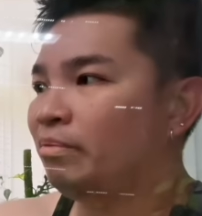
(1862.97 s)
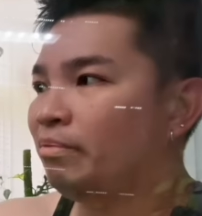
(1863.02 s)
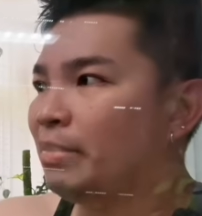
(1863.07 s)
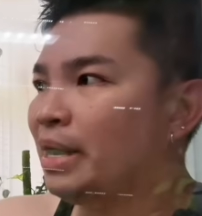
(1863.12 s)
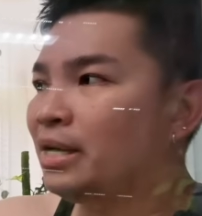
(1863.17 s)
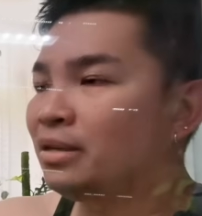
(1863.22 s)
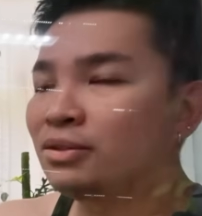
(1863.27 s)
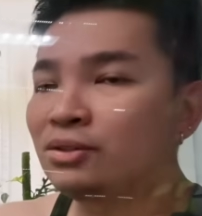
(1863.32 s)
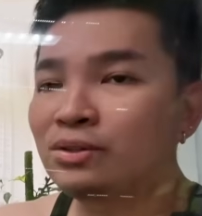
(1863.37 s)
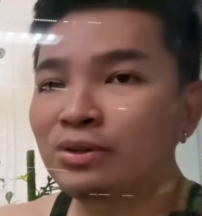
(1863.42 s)

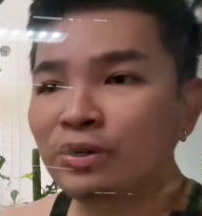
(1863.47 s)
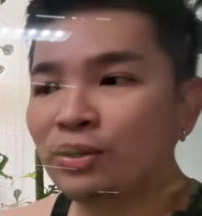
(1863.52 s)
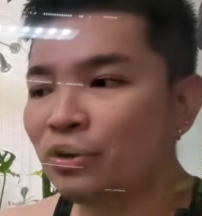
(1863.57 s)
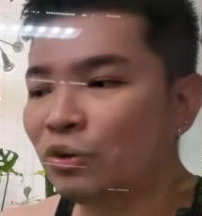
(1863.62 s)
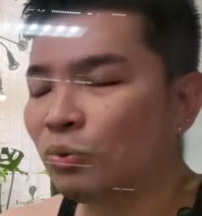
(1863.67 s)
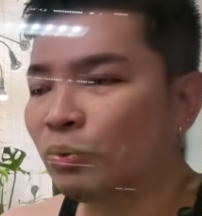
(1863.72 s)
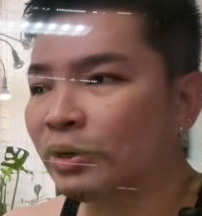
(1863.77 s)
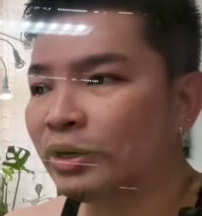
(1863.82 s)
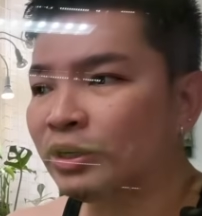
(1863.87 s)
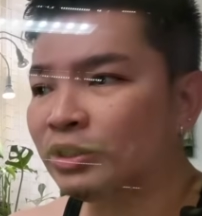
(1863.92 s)
Master
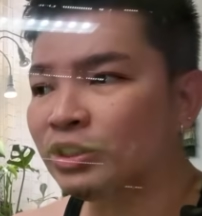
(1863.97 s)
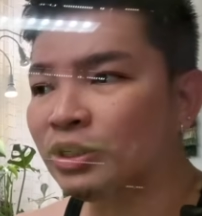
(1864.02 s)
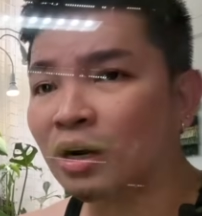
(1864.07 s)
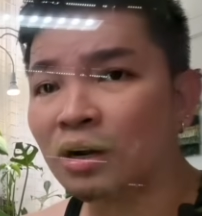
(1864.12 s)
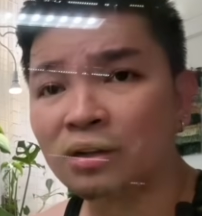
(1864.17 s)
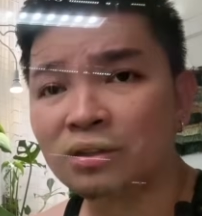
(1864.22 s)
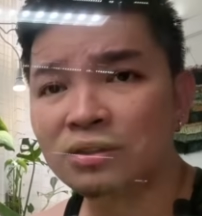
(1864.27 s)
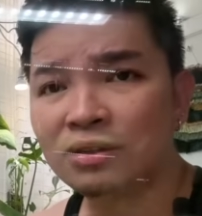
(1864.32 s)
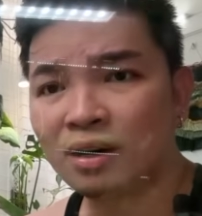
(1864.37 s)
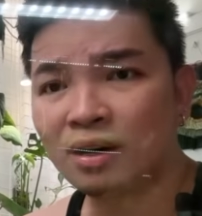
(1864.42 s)
Grower
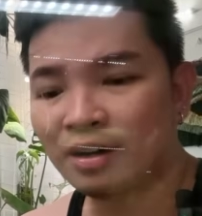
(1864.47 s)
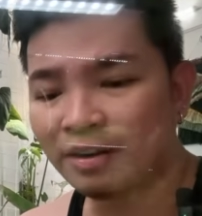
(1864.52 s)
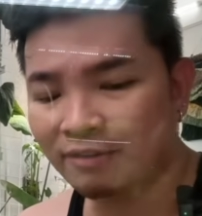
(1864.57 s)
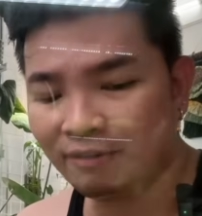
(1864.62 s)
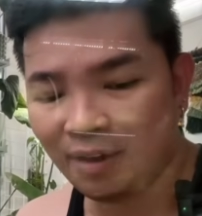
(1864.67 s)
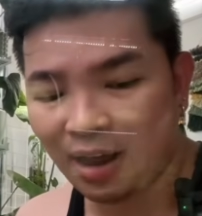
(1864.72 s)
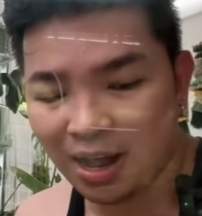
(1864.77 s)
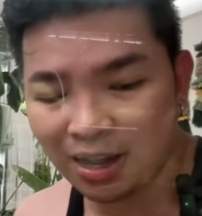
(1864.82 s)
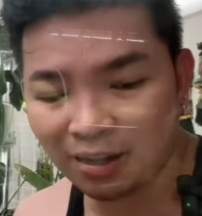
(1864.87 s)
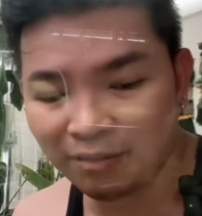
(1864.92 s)
Charles
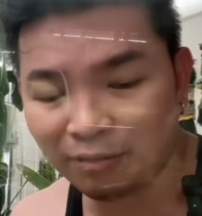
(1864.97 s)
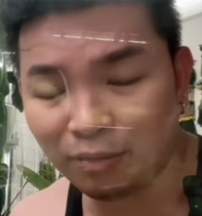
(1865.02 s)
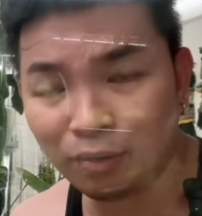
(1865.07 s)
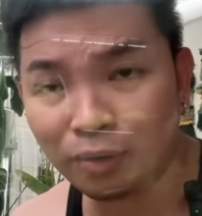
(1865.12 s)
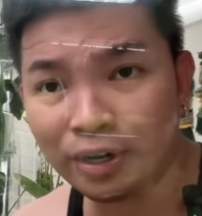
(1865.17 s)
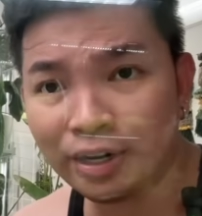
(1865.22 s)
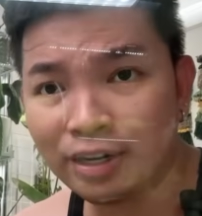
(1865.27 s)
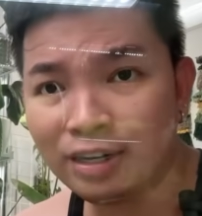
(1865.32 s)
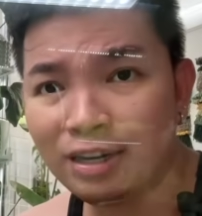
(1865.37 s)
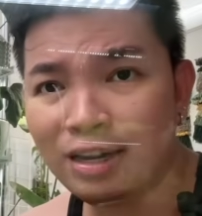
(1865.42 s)

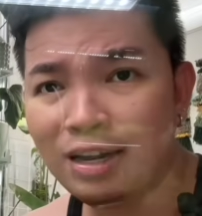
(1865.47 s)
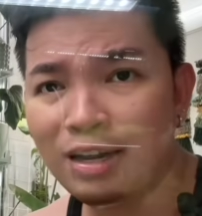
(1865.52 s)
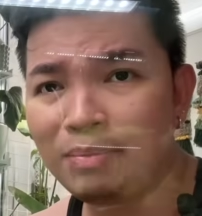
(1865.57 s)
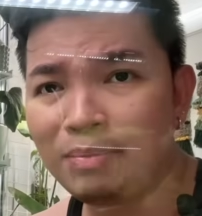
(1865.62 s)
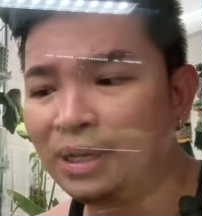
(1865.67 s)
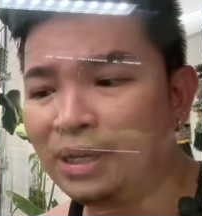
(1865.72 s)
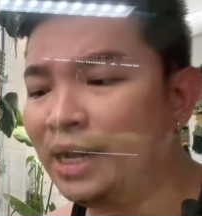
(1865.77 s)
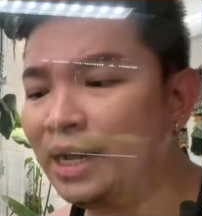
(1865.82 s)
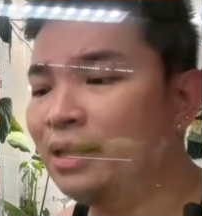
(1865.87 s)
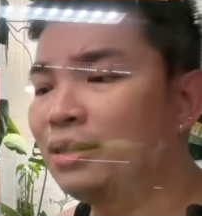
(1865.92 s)
Alford. I'm
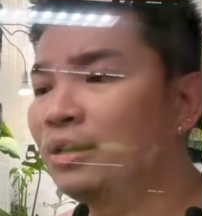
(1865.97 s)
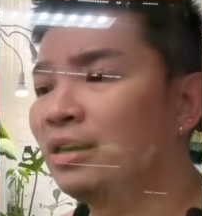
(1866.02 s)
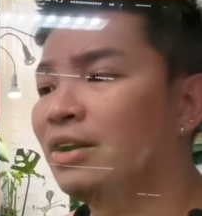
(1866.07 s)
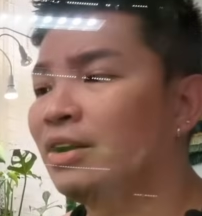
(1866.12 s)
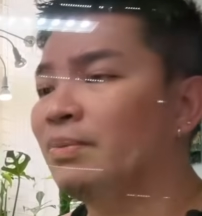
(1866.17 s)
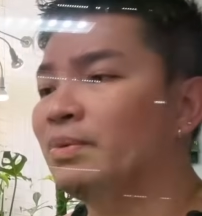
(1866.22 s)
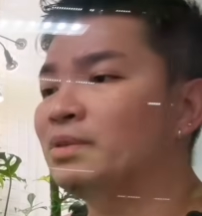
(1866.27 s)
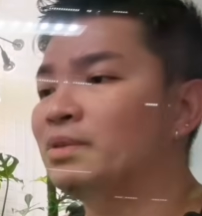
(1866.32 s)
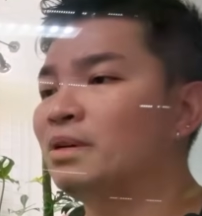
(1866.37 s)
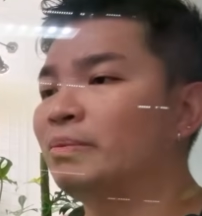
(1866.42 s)
glad that I
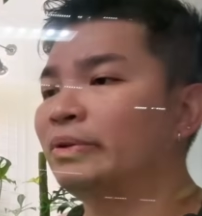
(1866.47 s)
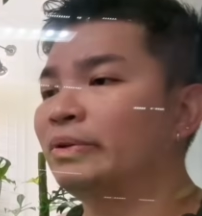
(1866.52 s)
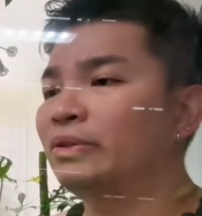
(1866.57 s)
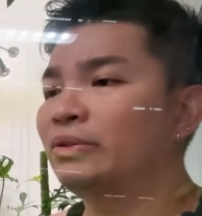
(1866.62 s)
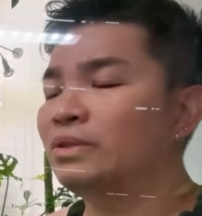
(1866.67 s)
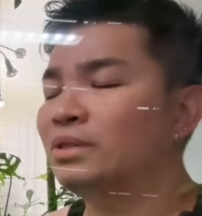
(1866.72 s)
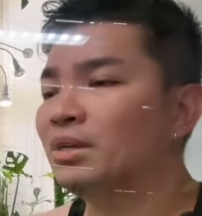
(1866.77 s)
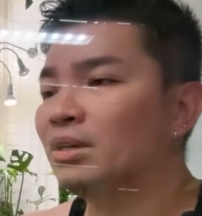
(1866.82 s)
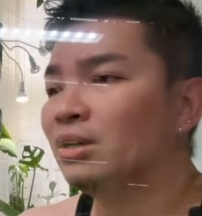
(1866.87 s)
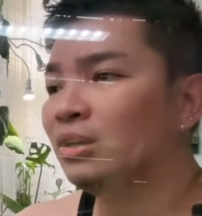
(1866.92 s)
was able to
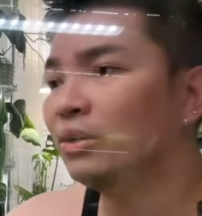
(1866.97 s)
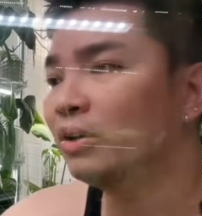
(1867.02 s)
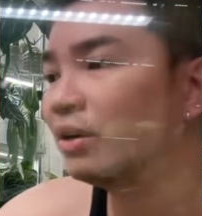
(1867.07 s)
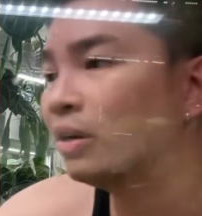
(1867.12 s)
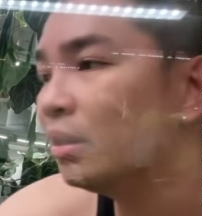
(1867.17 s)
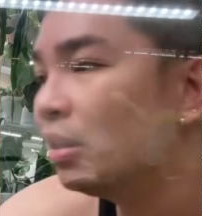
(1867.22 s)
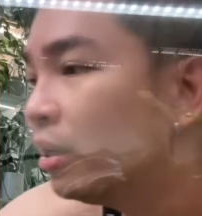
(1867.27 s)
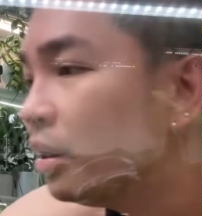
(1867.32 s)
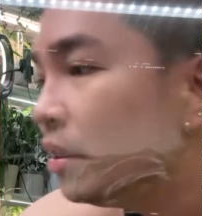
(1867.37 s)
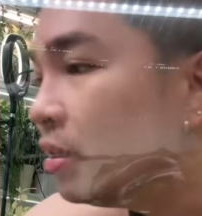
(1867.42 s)
secure
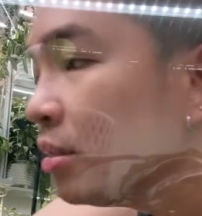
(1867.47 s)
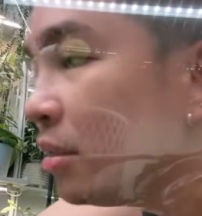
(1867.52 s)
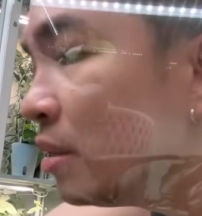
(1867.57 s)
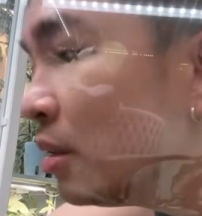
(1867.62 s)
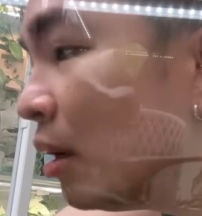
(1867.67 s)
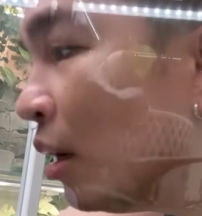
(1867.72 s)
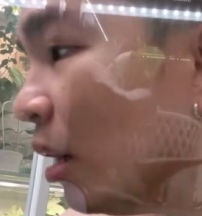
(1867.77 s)
this